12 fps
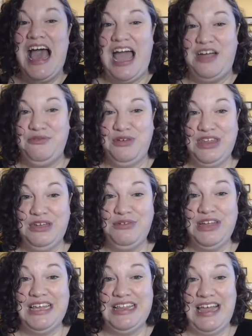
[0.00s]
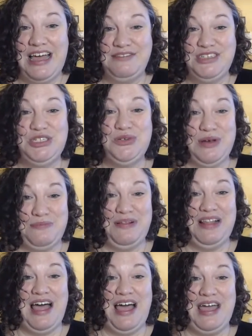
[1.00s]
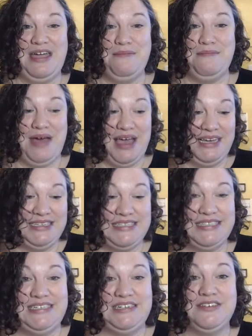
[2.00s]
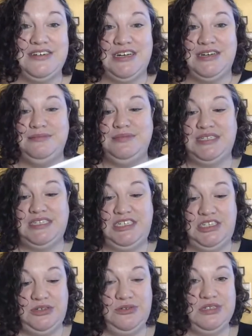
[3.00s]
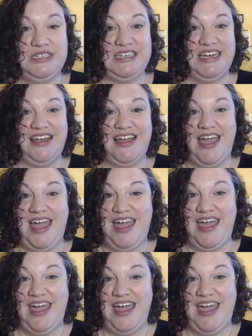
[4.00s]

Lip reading: I really love to apply my serums using